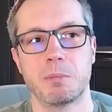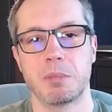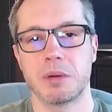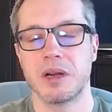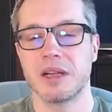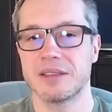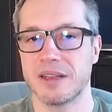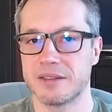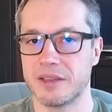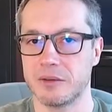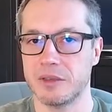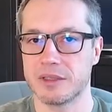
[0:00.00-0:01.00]
present
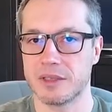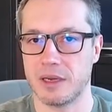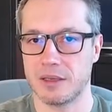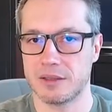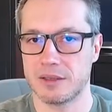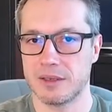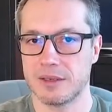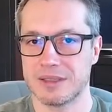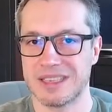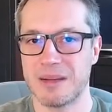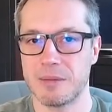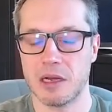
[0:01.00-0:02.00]
the results
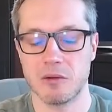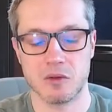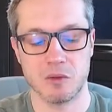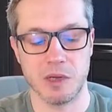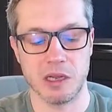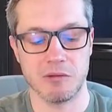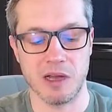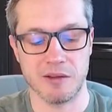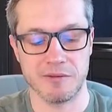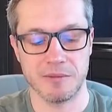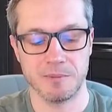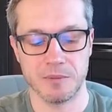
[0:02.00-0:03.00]
somehow to my
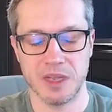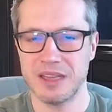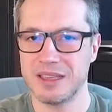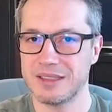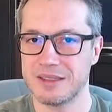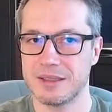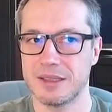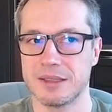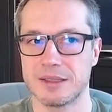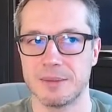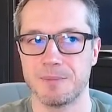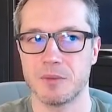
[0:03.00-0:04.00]
wife. And I did
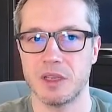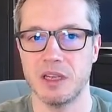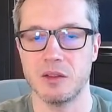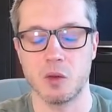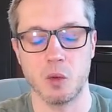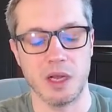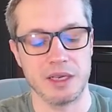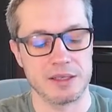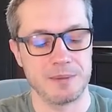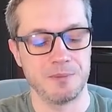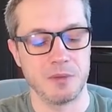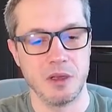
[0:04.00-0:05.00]
this in two
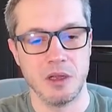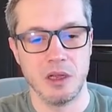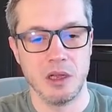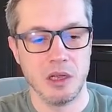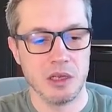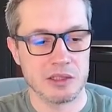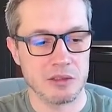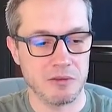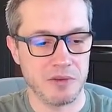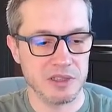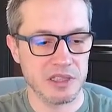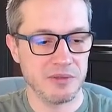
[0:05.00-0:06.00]
ways. So
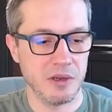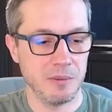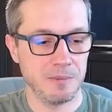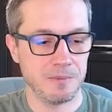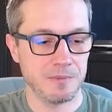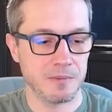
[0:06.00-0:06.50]
first of all,